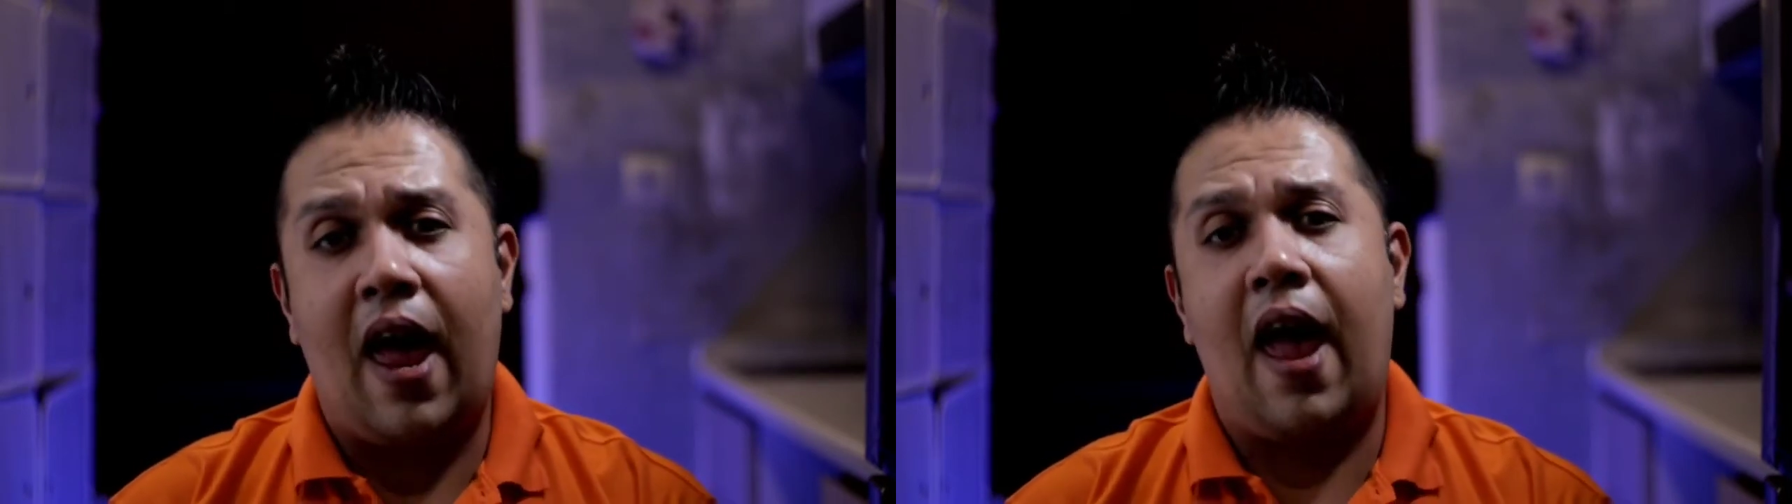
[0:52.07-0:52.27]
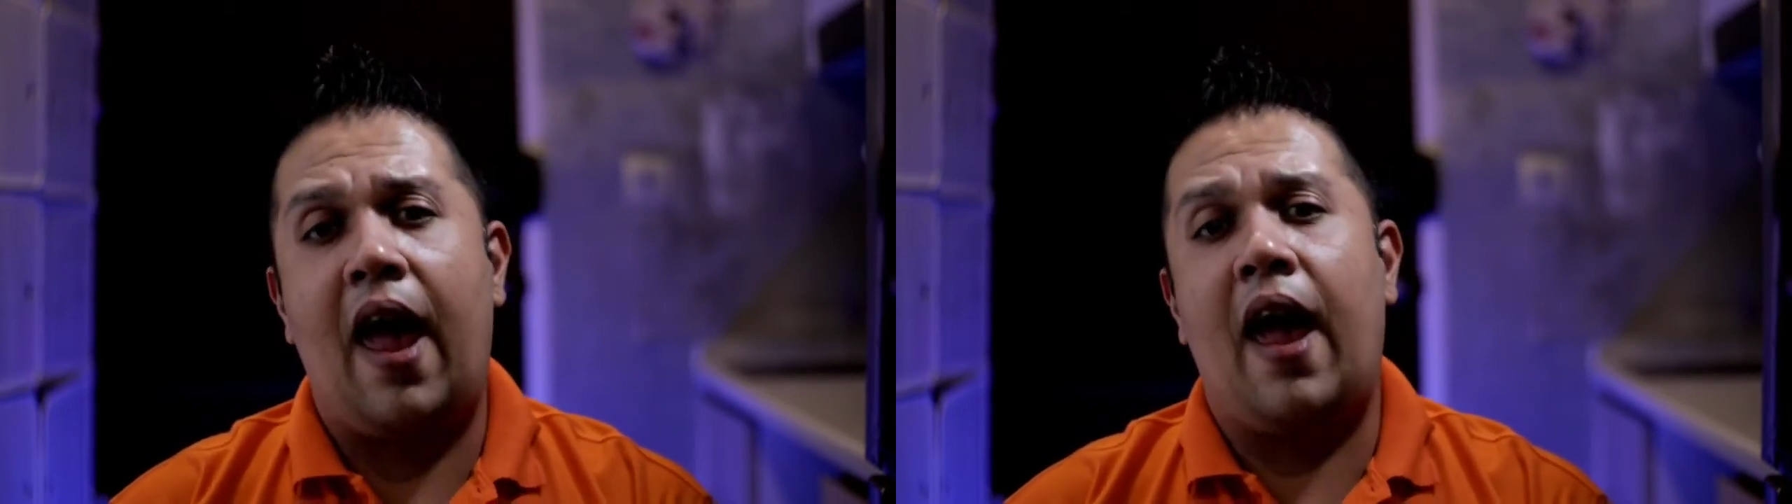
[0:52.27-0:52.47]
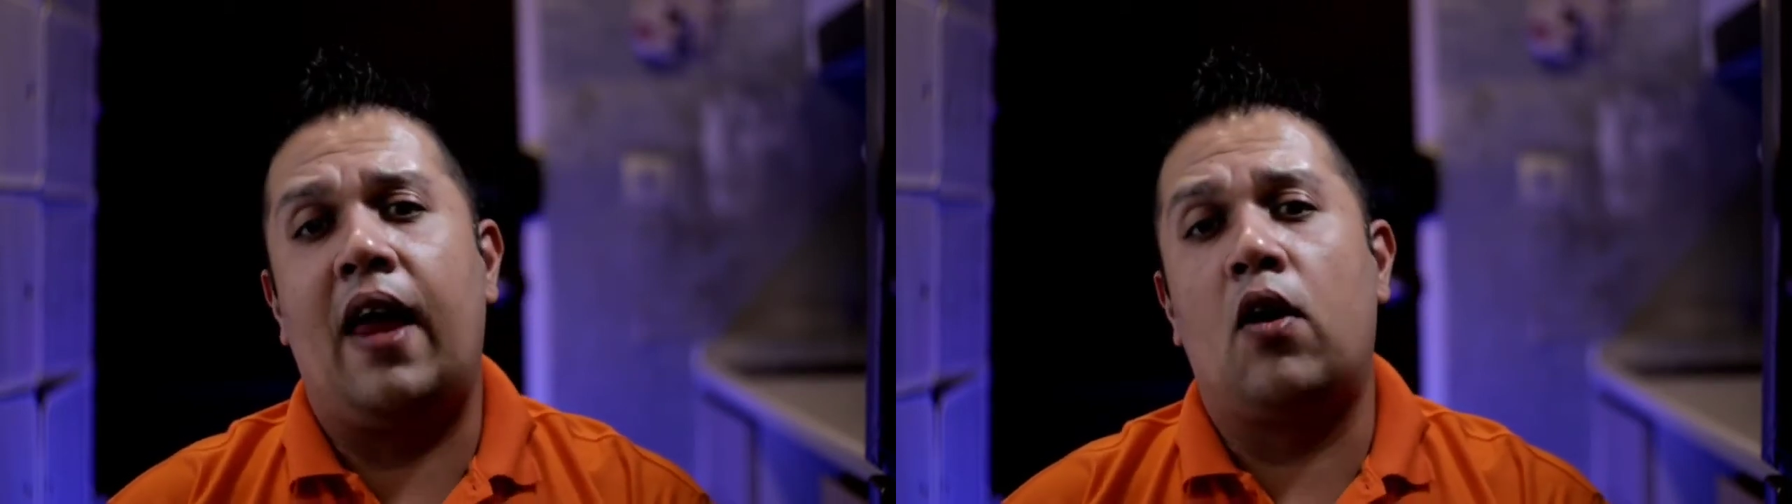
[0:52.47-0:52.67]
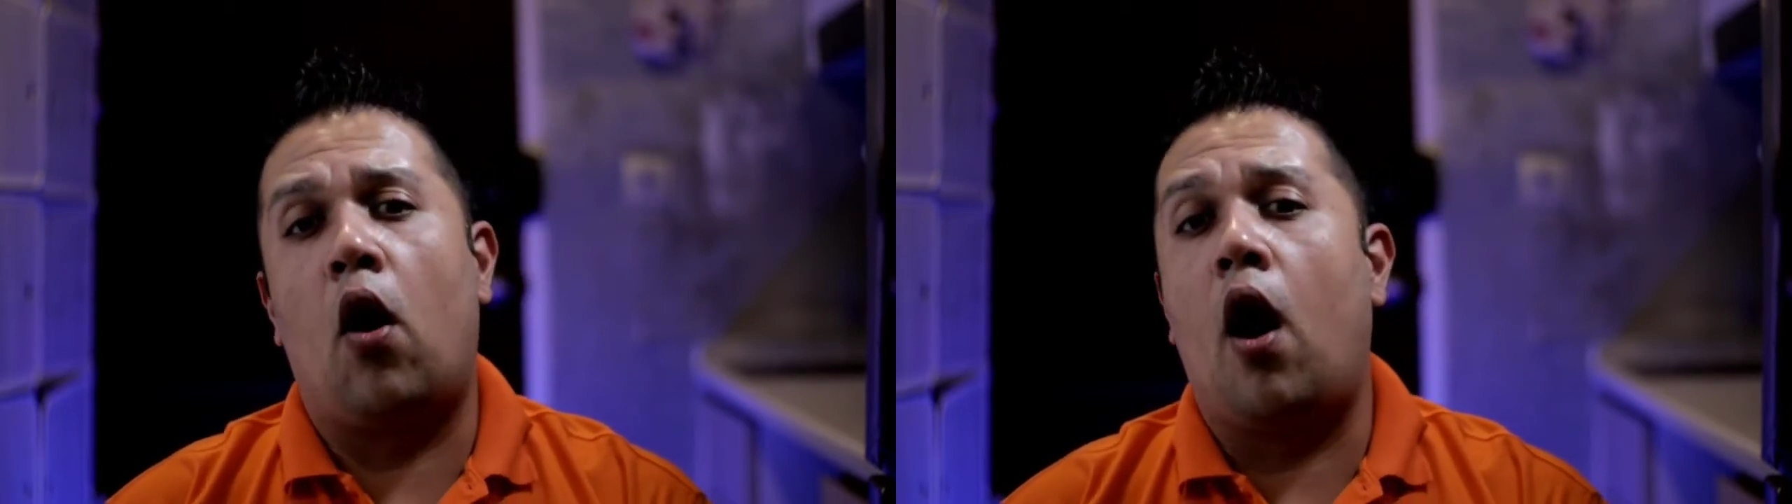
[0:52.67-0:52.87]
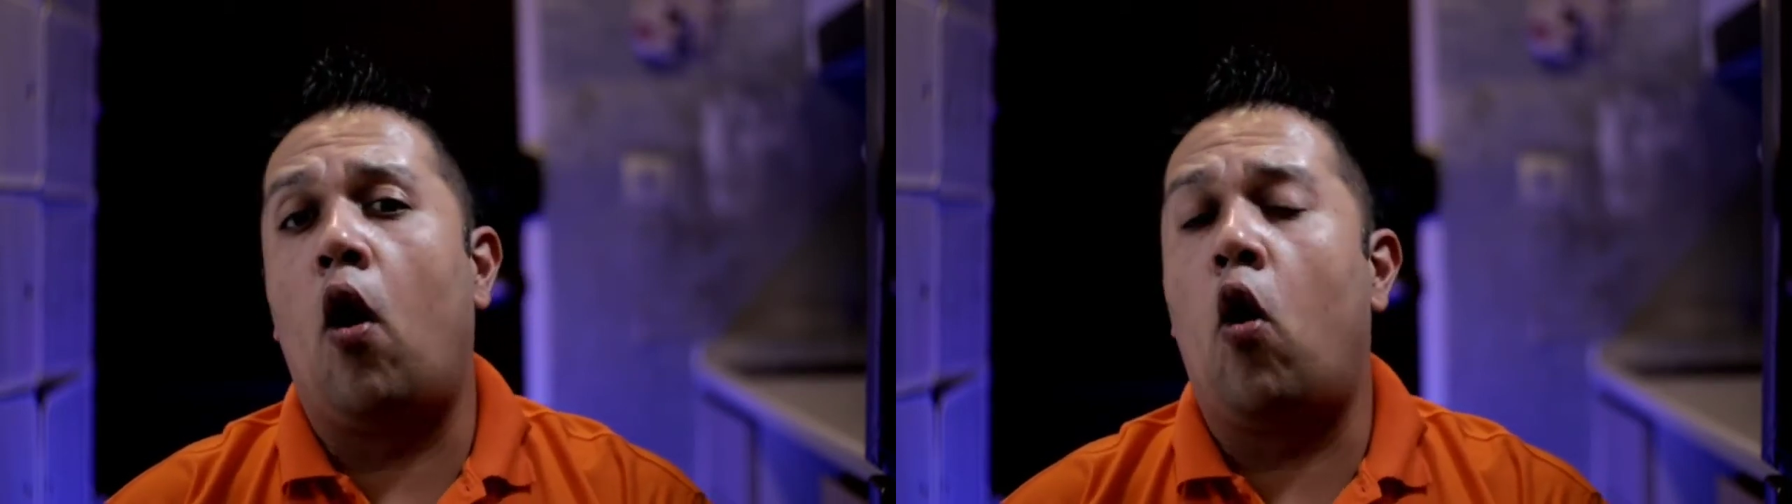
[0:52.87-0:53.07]
and
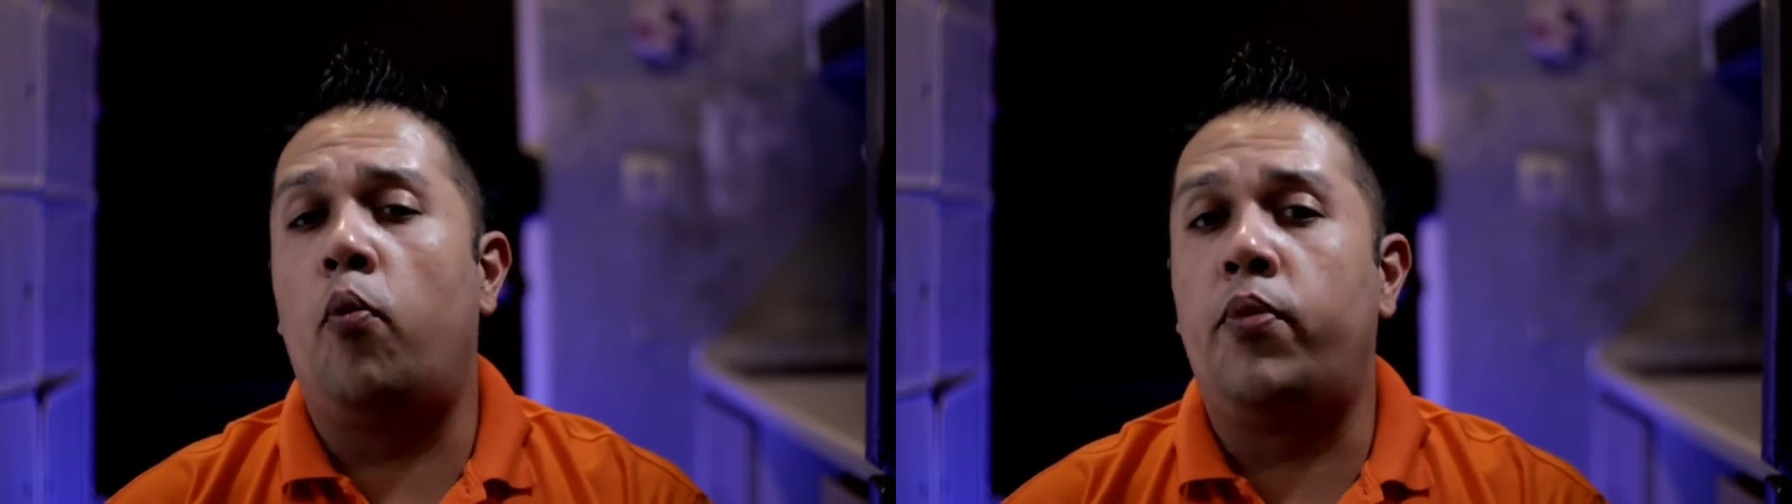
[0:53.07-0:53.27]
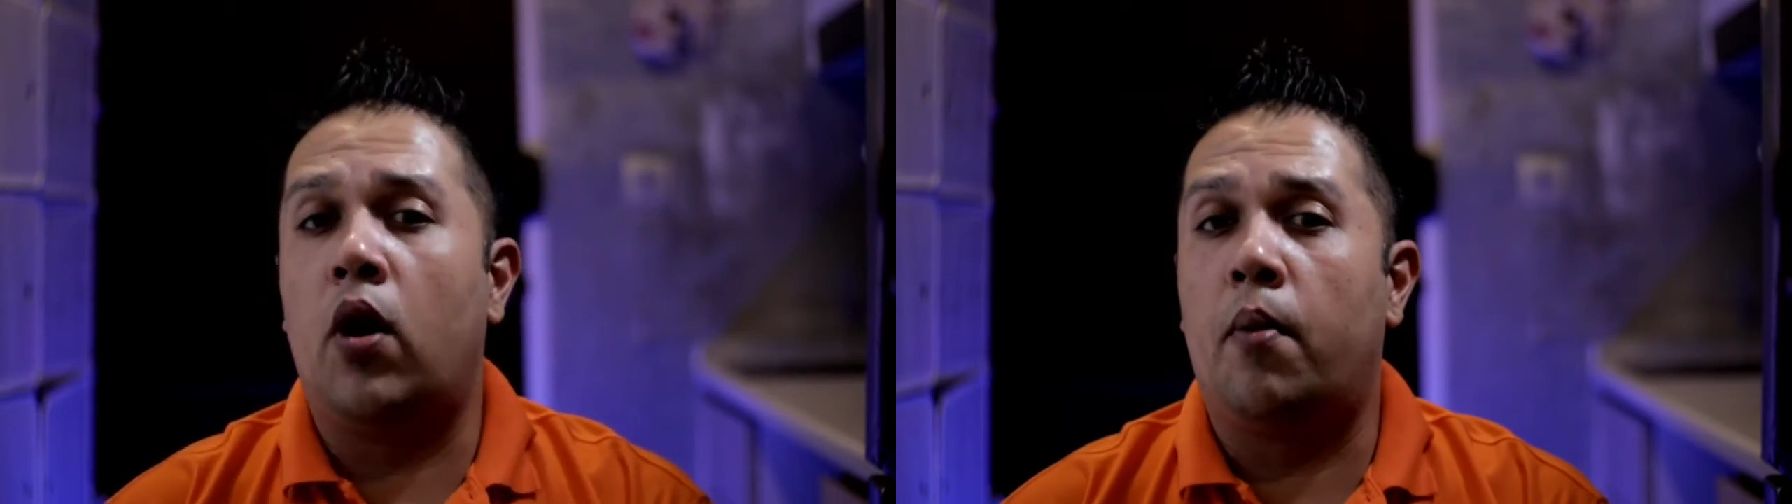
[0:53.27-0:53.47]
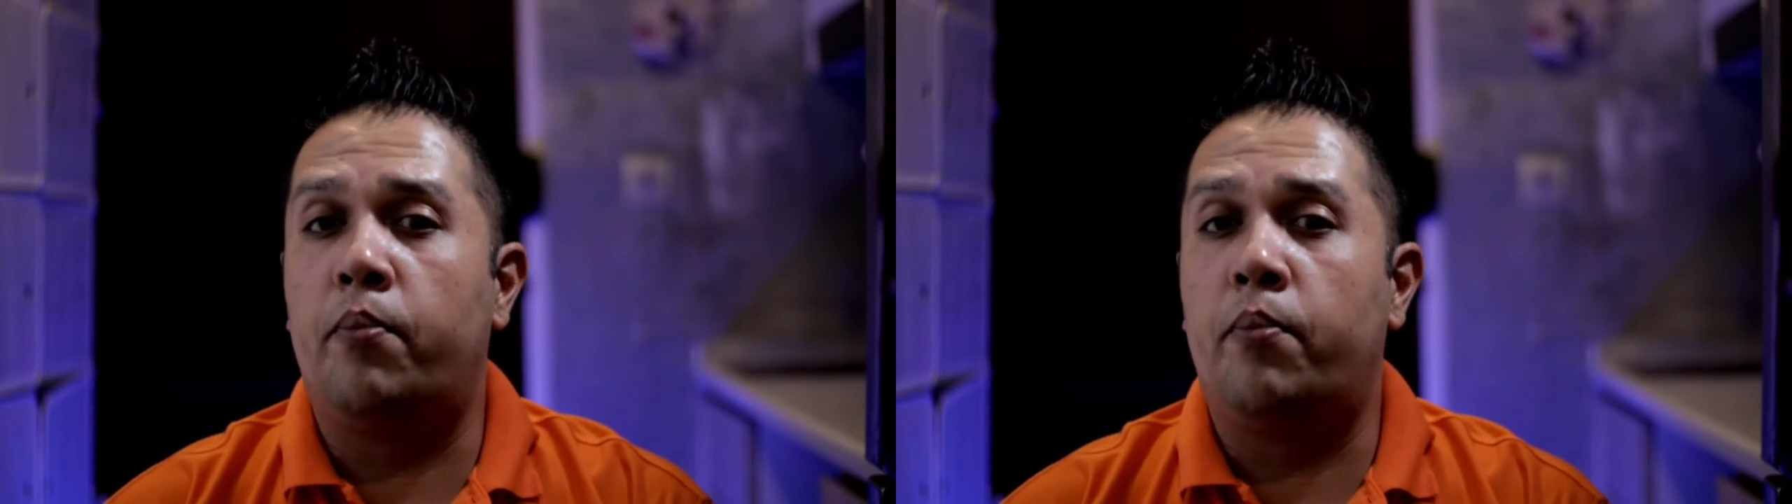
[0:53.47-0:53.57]
I hope you are